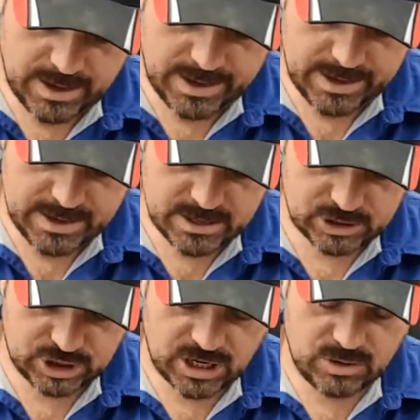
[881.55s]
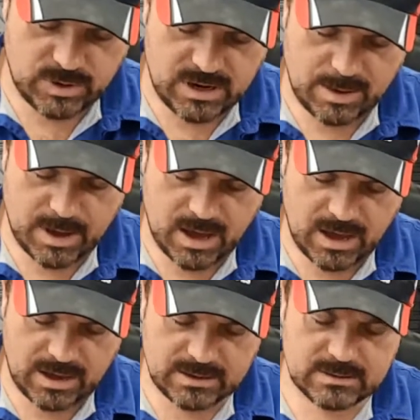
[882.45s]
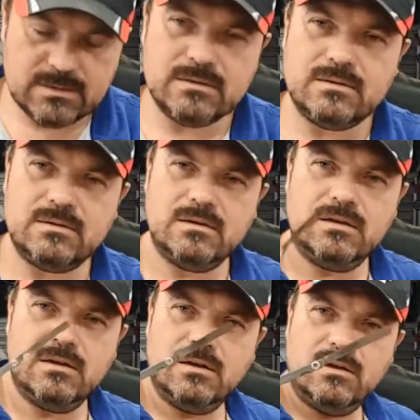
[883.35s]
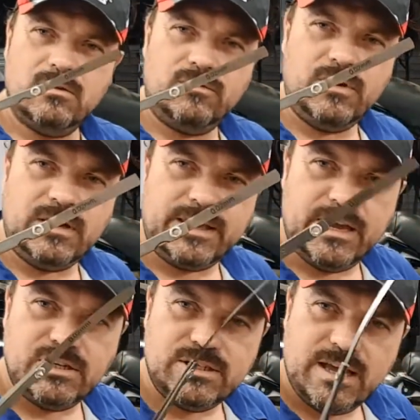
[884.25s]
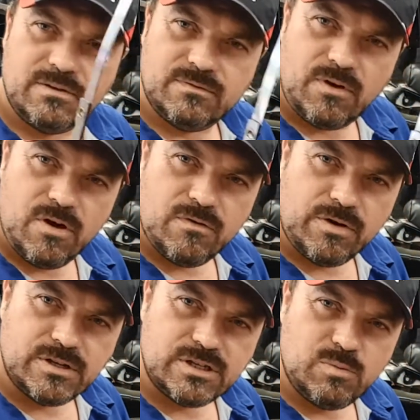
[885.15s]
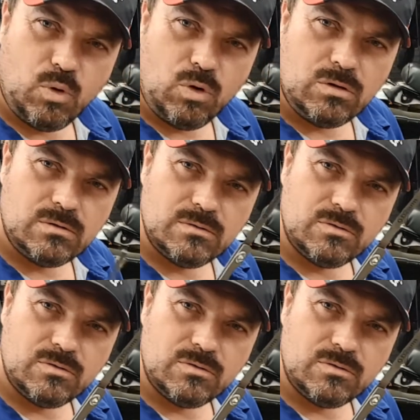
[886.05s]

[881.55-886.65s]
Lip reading: a genuine Yamaha feeler gauge set, very small,